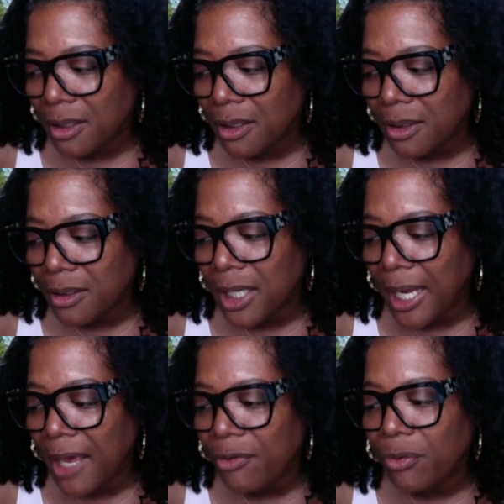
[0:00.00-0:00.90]
they
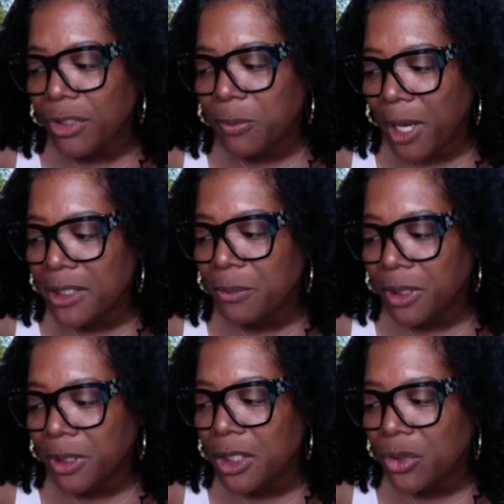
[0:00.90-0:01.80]
have a
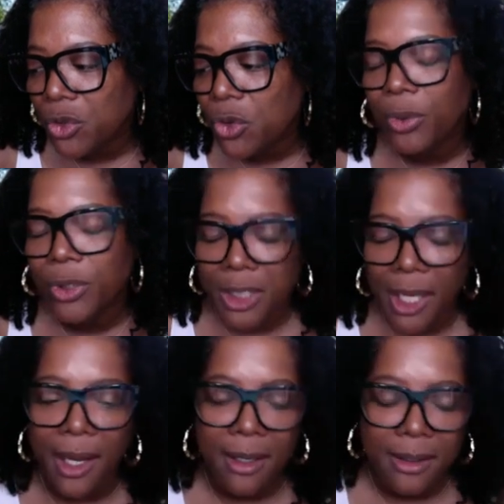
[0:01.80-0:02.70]
responsibility to
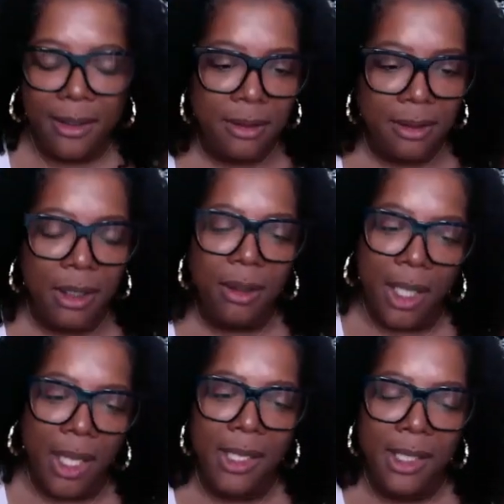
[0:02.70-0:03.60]
protect their
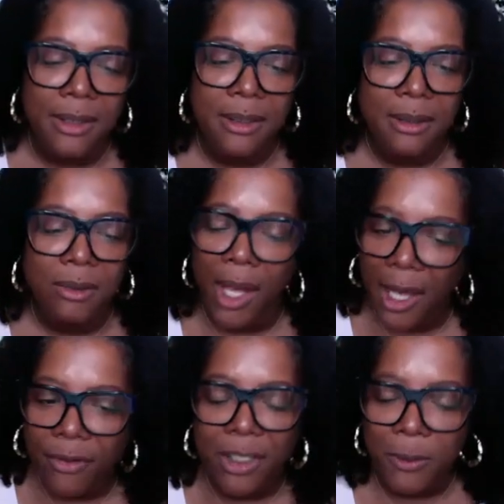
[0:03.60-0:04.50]
clients. You
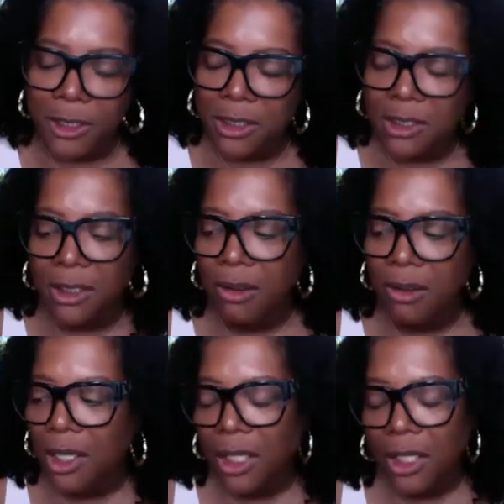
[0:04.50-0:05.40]
have, especially you
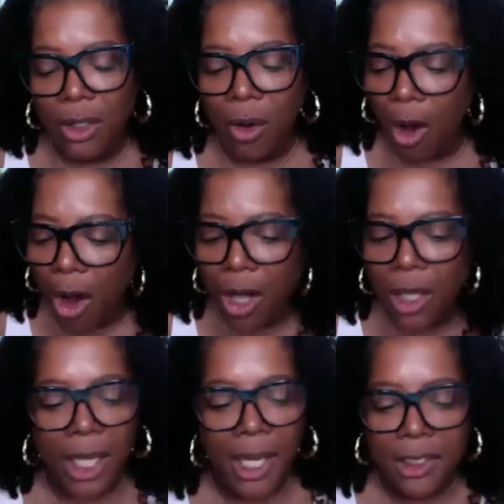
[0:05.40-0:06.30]
know, all
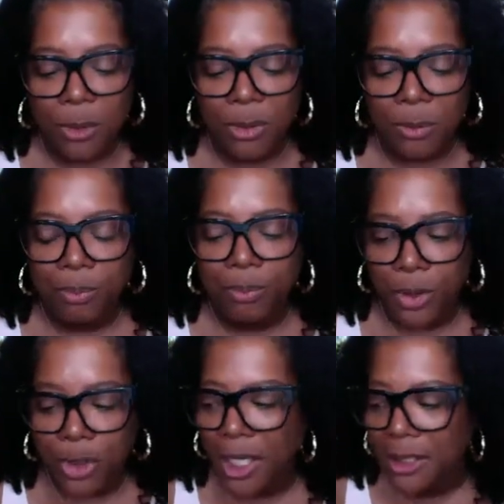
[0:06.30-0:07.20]
clients should be
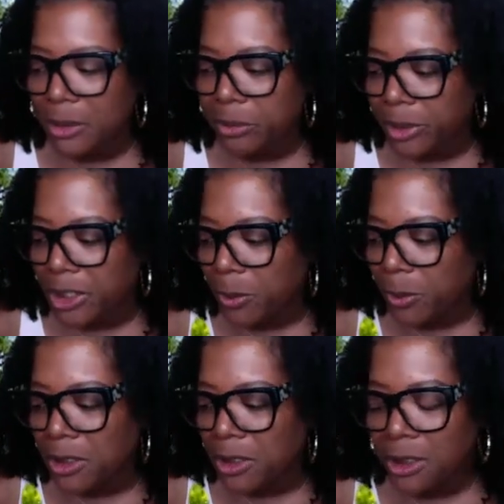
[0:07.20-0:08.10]
protected, but
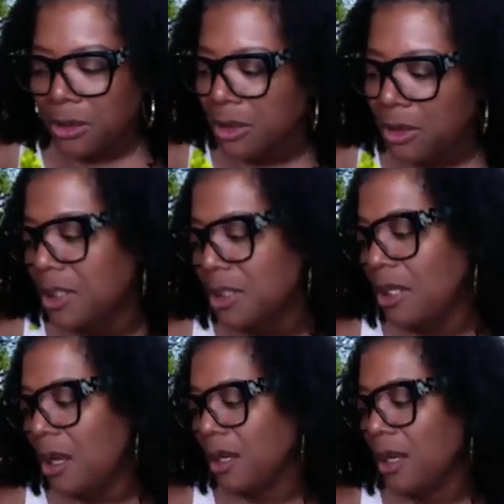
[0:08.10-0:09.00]
especially these
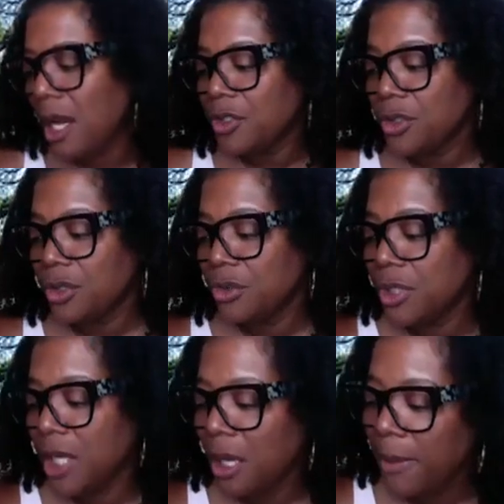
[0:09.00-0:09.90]
young ingenues
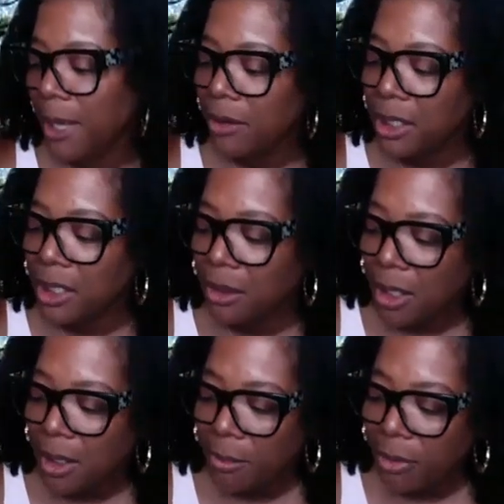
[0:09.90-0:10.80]
that come out here
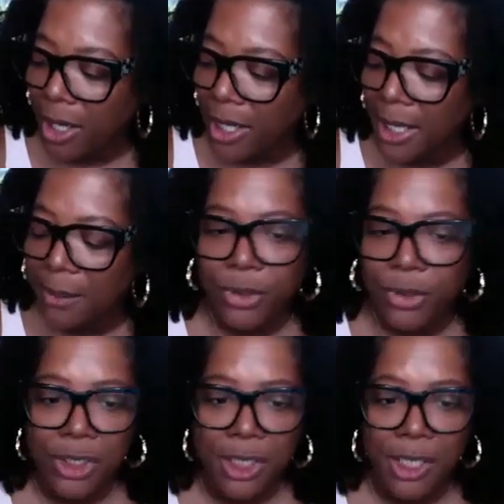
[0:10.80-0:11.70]
bright eye and
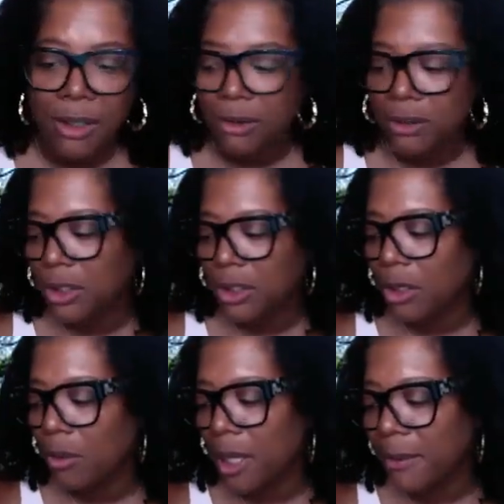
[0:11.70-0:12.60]
bushy tail, you know
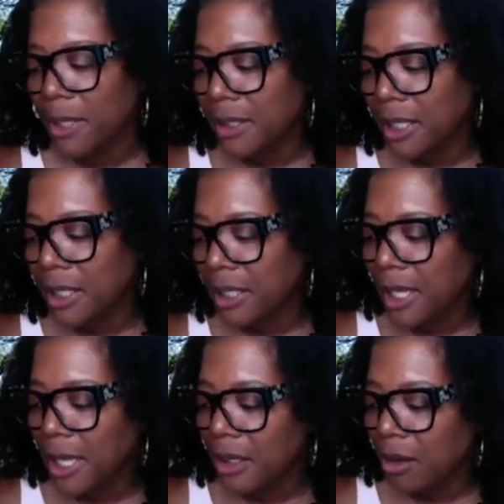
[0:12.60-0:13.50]
what I mean? Thinking
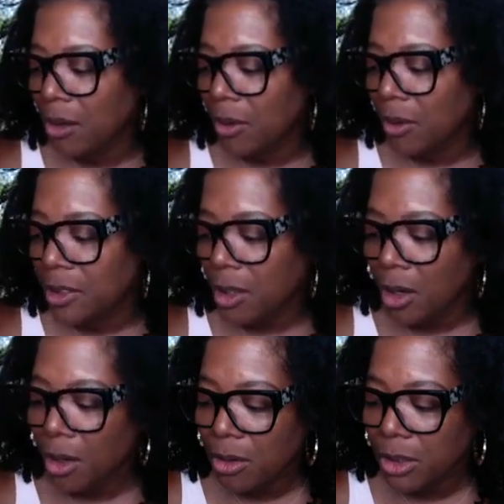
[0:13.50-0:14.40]
that, oh, it's
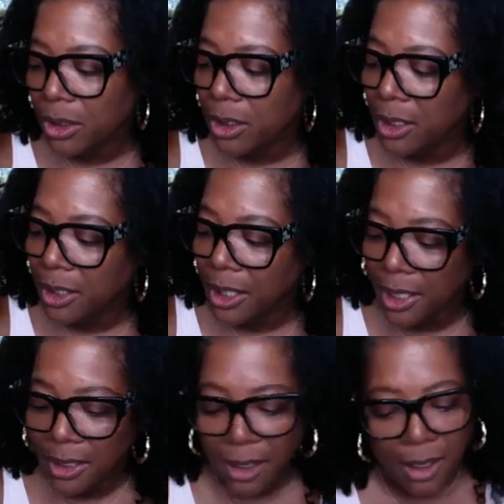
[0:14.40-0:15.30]
all good, and